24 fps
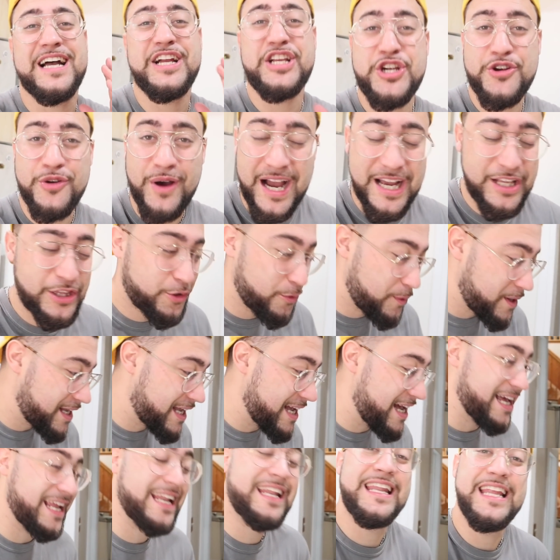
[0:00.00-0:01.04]
I tried doing
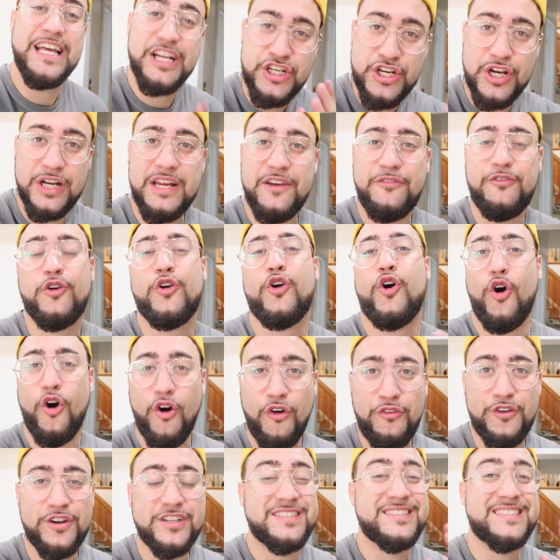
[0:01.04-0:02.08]
it literally for
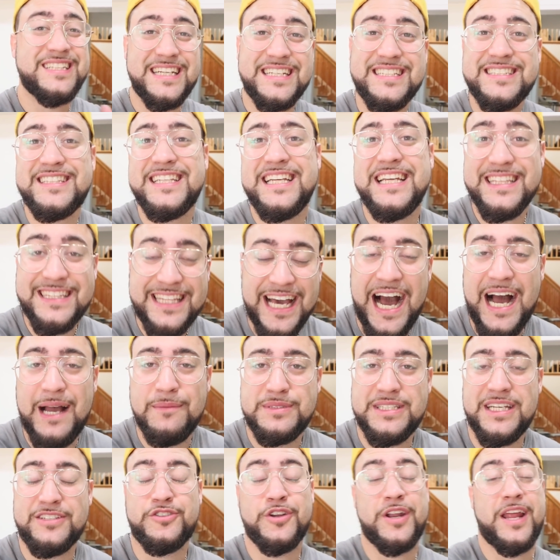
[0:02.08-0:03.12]
over 16
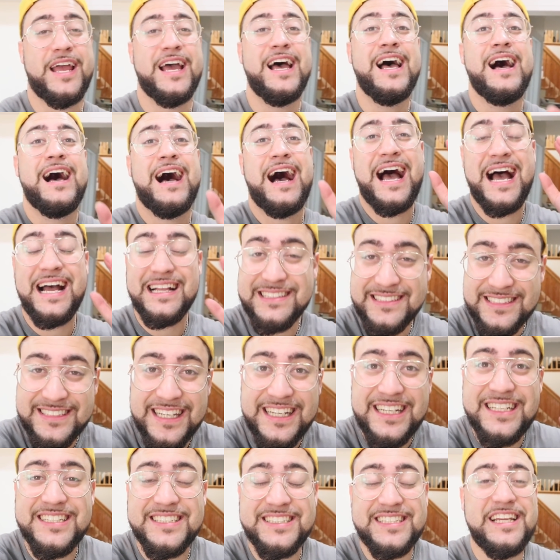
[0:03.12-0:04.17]
times yesterday. I had
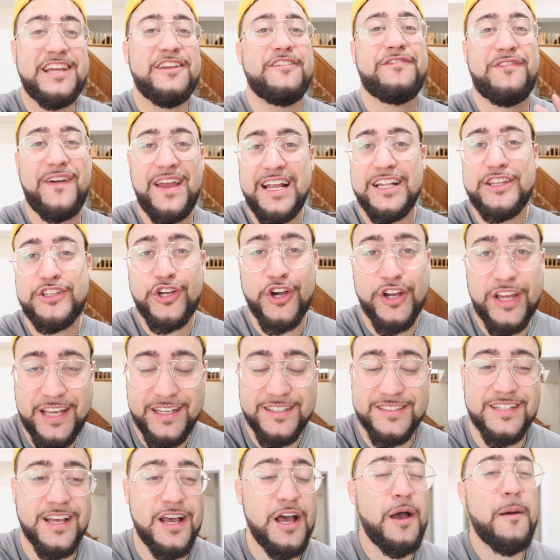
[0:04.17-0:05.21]
16 failed
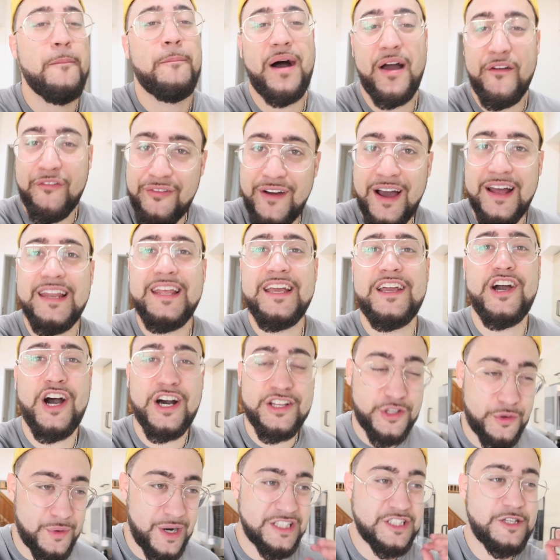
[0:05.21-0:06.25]
cookies, but I finally
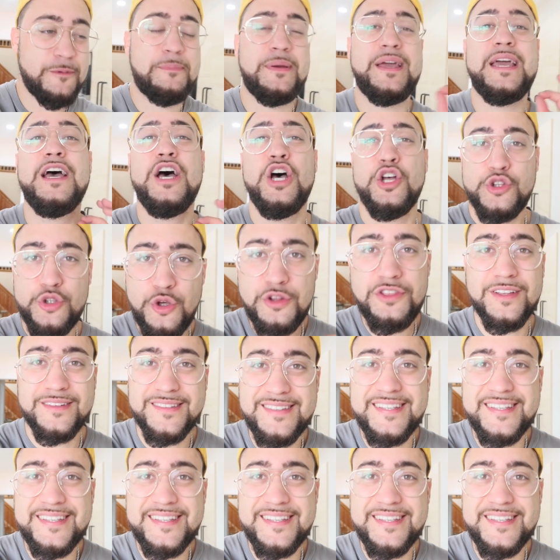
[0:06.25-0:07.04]
got the recipe to the